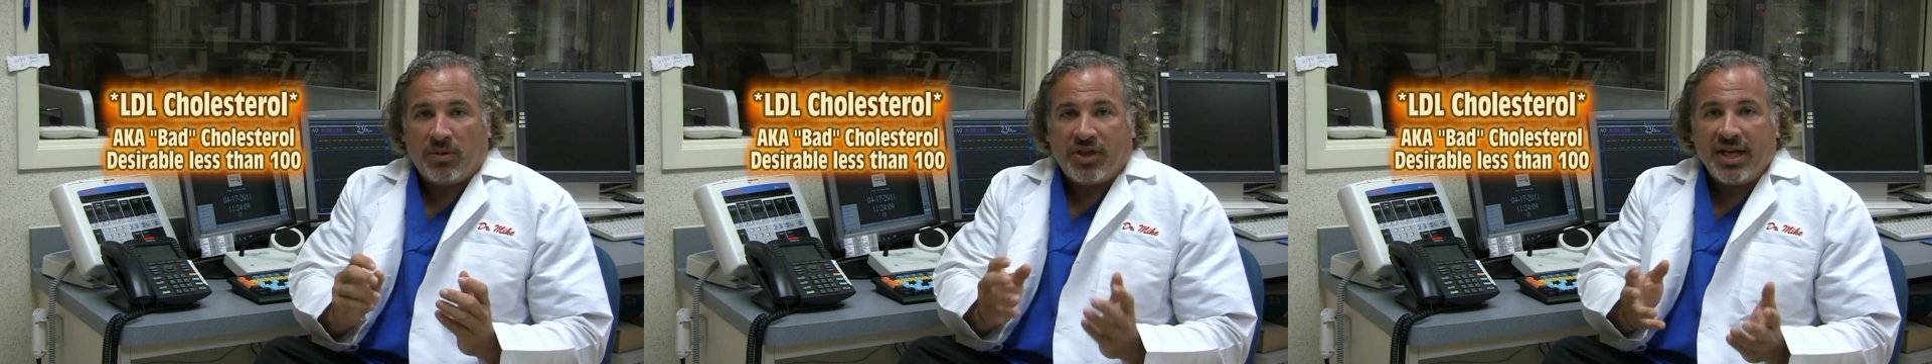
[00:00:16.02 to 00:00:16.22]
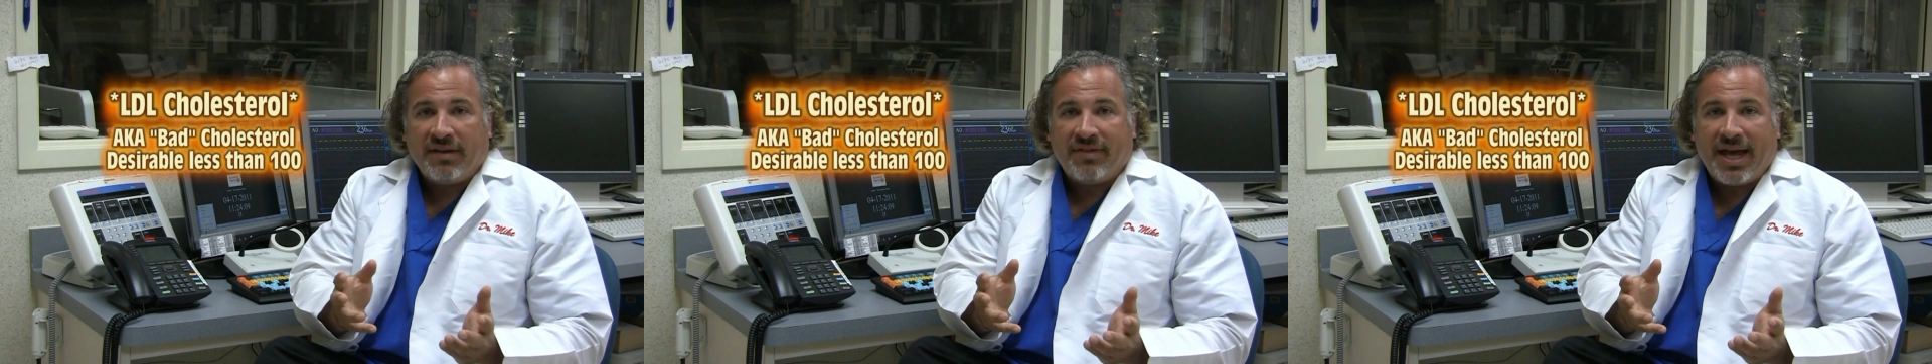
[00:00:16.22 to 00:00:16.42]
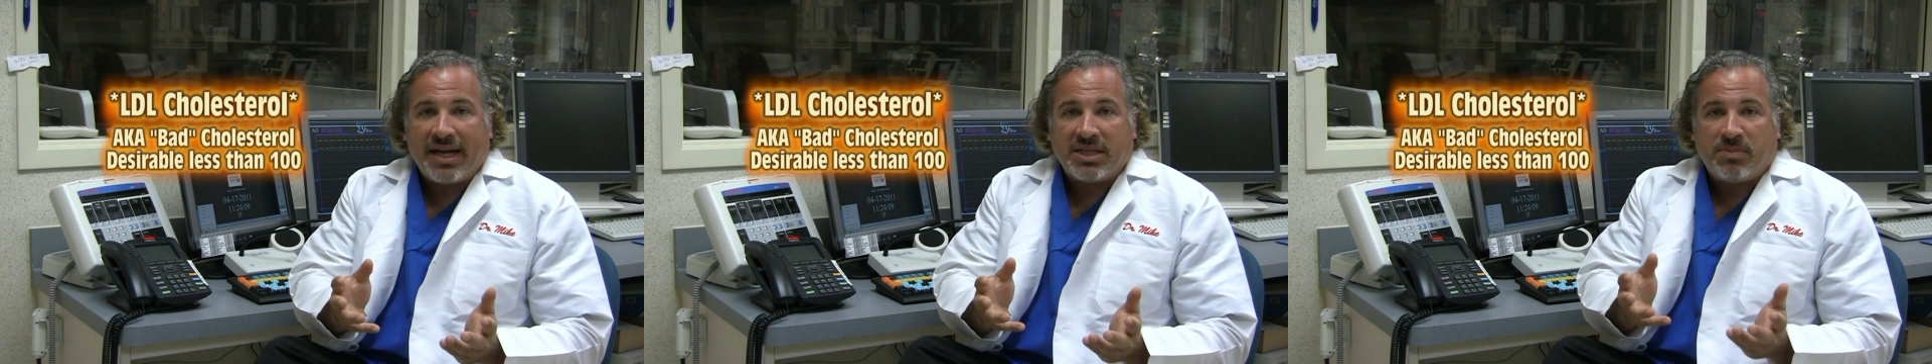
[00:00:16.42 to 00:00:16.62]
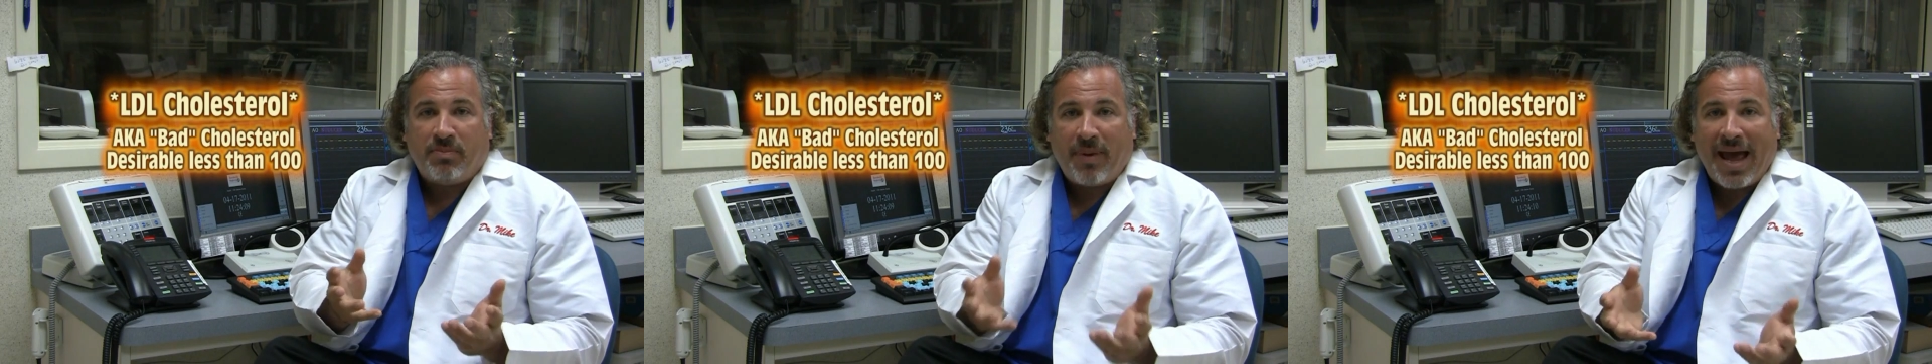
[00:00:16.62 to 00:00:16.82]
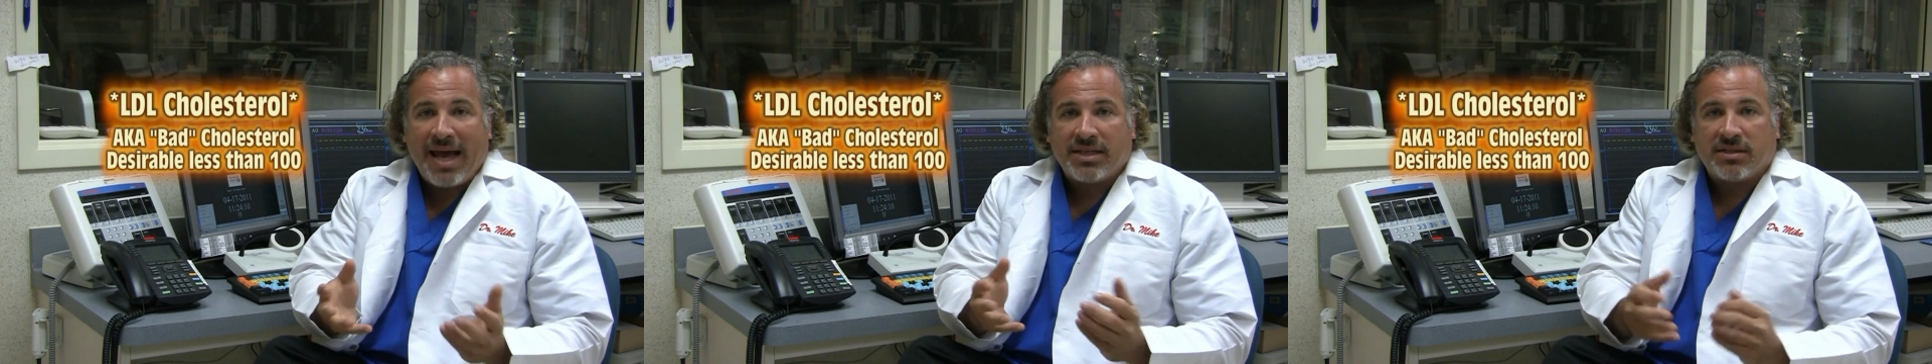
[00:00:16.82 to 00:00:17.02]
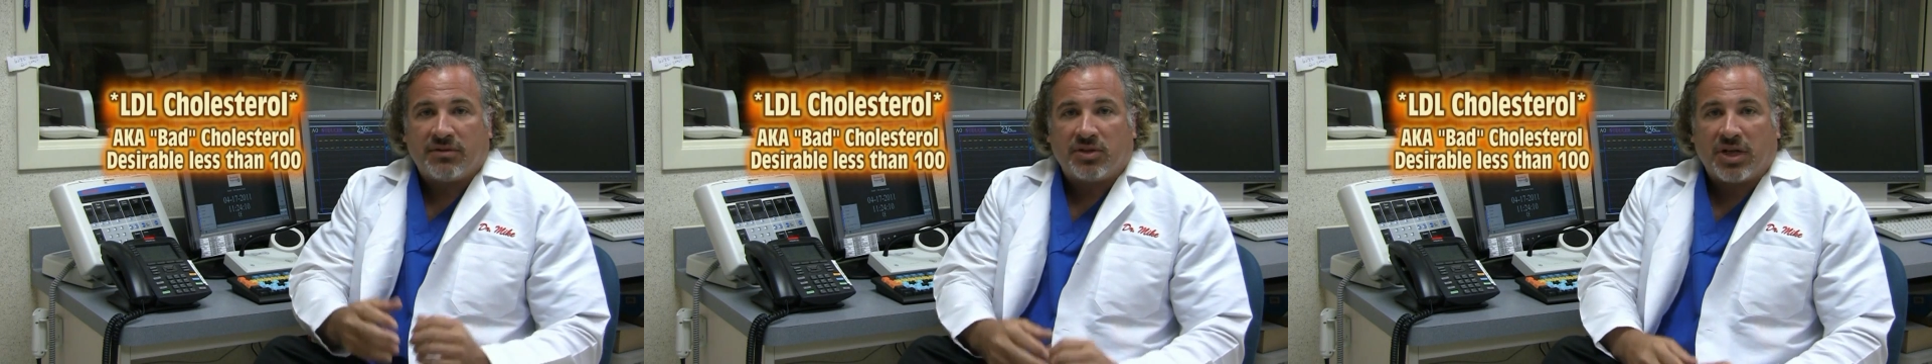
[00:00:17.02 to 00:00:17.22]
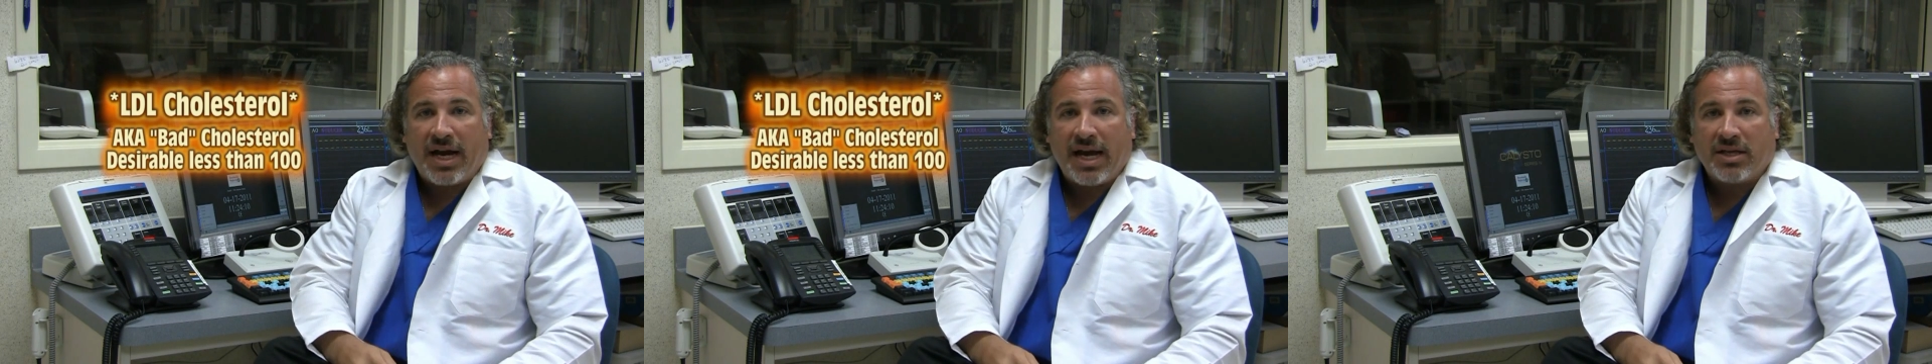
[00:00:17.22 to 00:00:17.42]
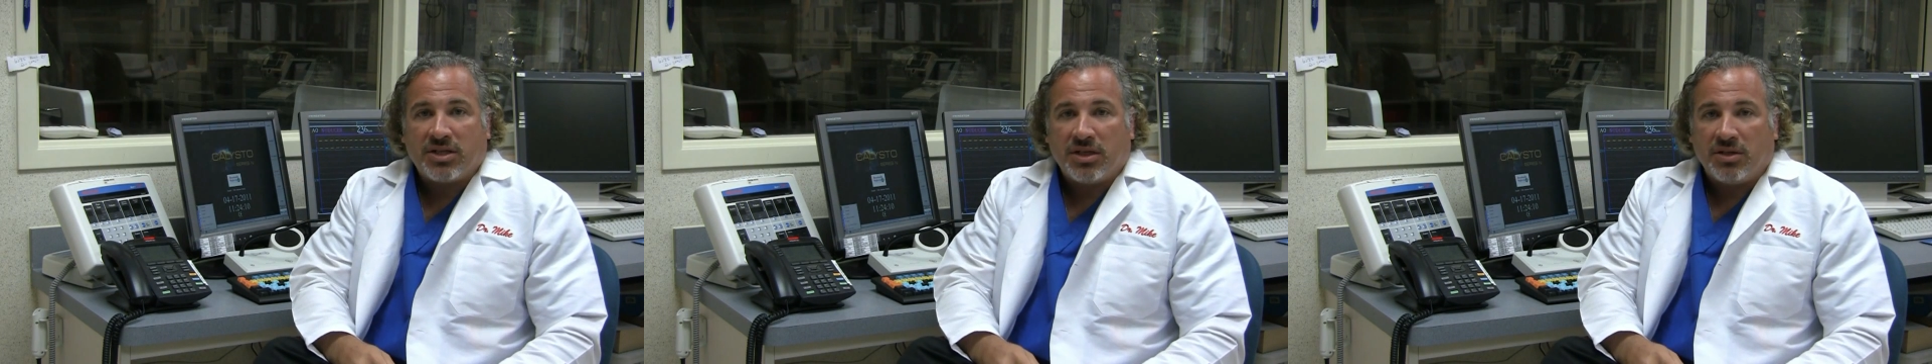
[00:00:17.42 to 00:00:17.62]
Think of that as bags of
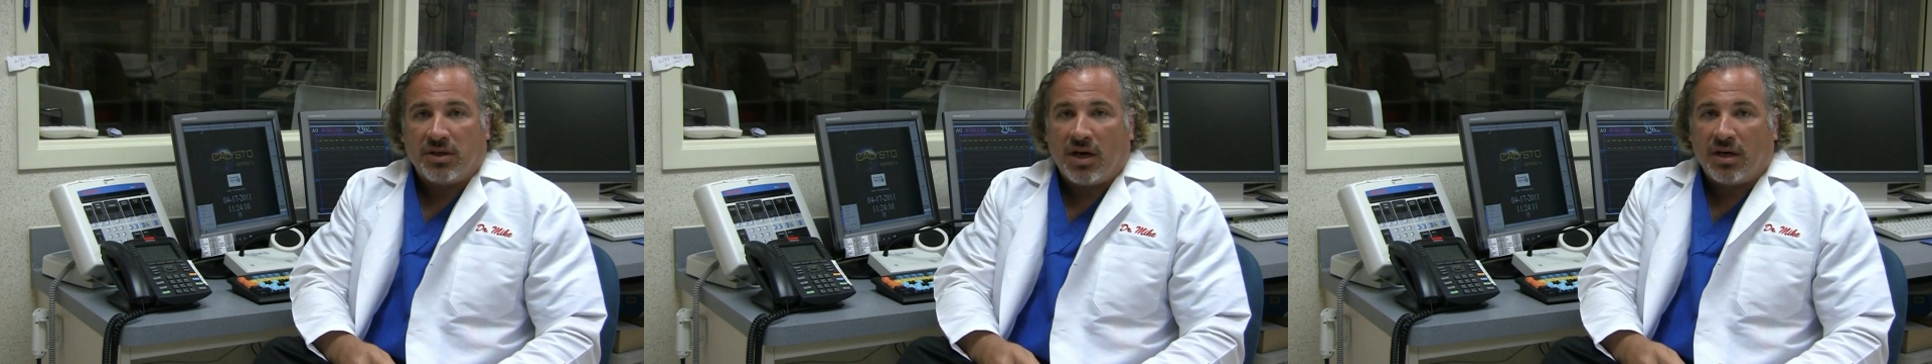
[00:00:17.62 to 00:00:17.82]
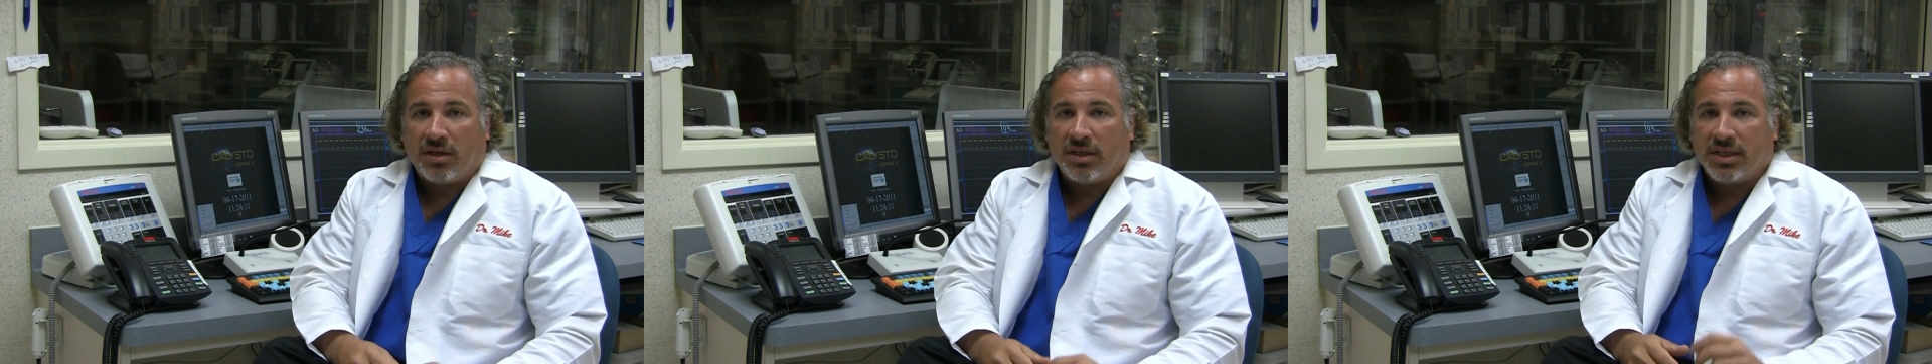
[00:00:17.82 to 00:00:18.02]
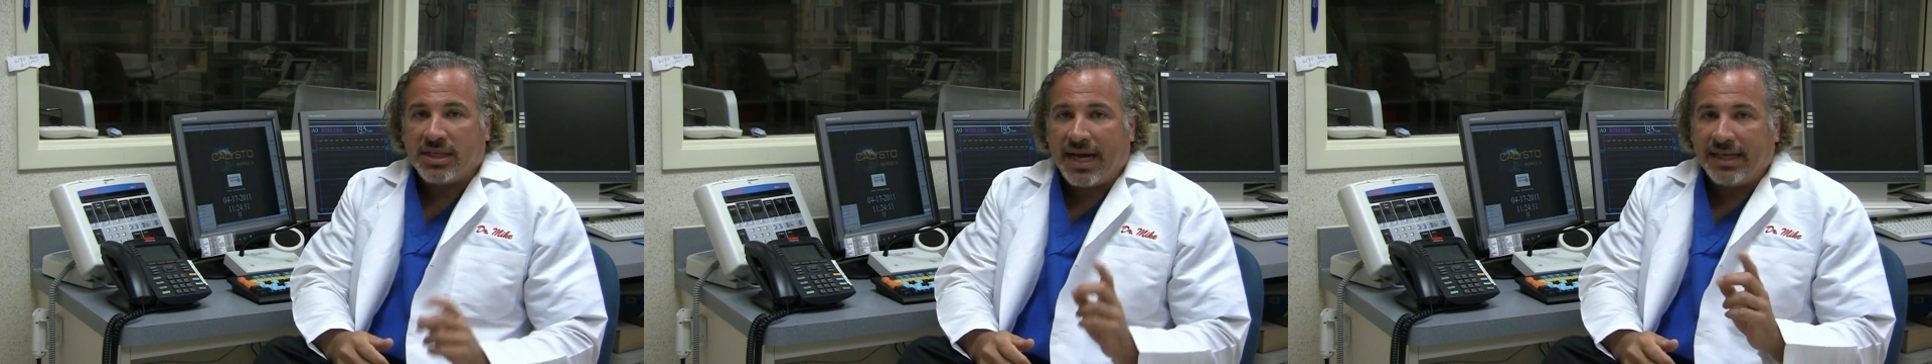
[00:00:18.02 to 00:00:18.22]
trash in your arteries.